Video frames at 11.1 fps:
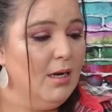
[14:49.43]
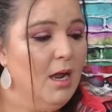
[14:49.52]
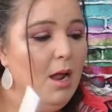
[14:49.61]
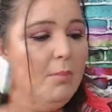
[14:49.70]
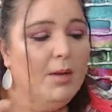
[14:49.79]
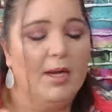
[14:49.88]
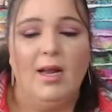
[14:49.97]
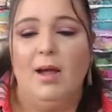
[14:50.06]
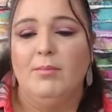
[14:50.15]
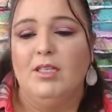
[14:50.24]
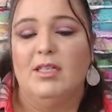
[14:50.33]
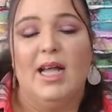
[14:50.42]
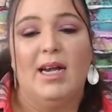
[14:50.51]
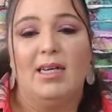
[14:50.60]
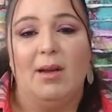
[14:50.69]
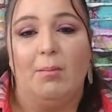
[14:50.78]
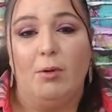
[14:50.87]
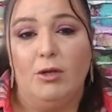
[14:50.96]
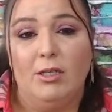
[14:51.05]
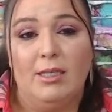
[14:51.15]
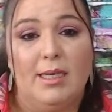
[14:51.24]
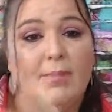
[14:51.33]
But I'm just glad I didn't
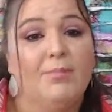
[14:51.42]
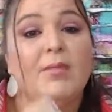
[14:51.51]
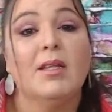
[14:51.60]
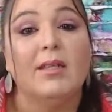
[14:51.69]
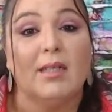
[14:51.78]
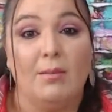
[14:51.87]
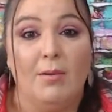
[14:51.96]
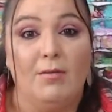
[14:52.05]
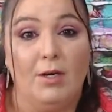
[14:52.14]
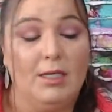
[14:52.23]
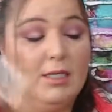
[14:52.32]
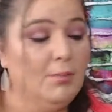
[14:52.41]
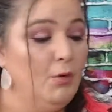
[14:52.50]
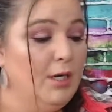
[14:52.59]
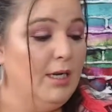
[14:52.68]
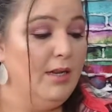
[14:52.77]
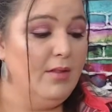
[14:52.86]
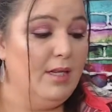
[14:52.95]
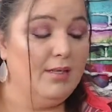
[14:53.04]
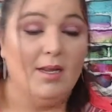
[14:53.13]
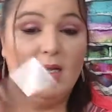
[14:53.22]
purchase it, because I'd be very disappointed in this.